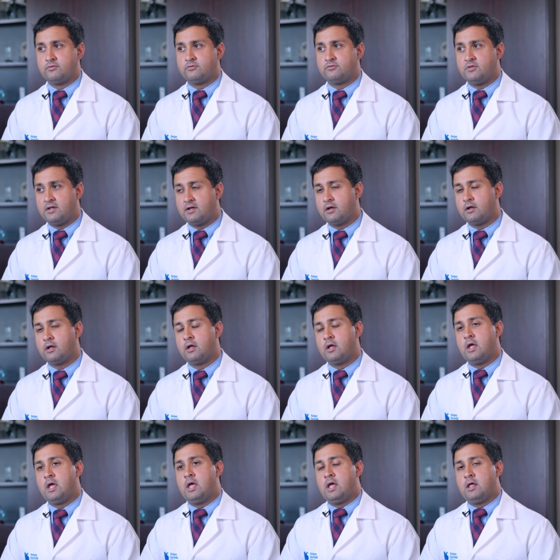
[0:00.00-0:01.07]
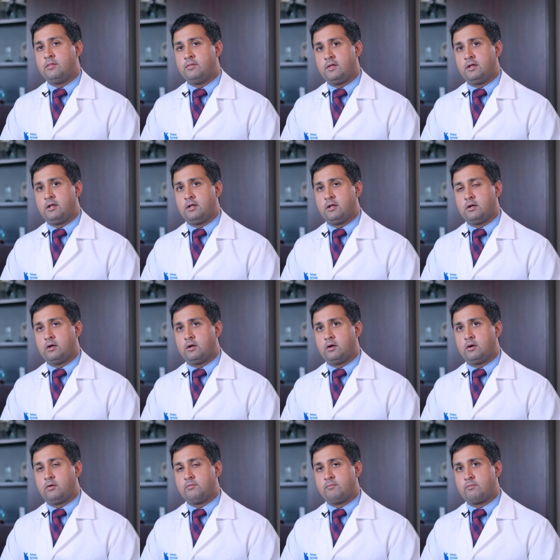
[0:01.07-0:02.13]
seeing the
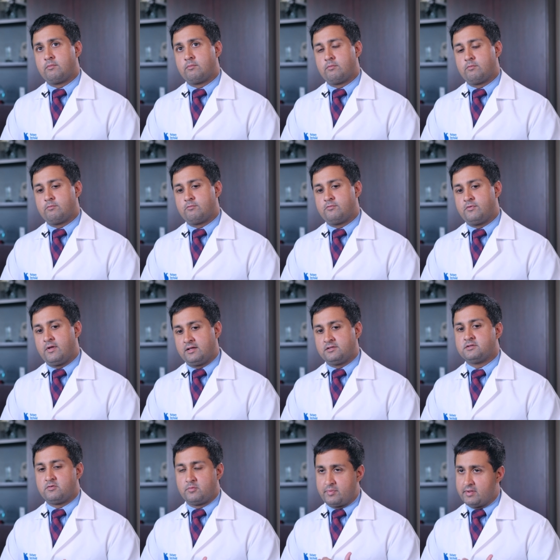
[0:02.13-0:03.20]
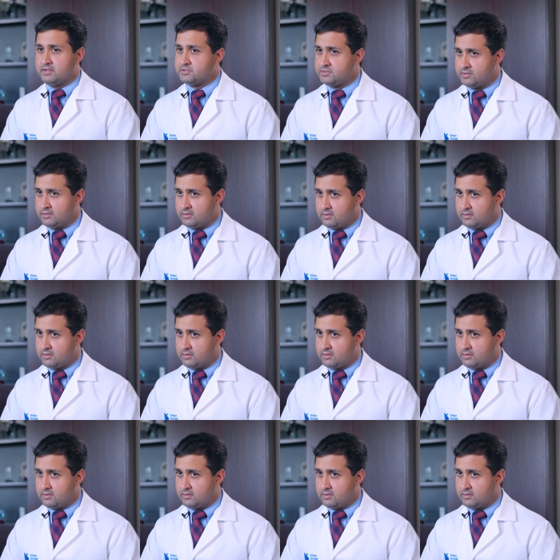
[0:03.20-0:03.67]
face of a patient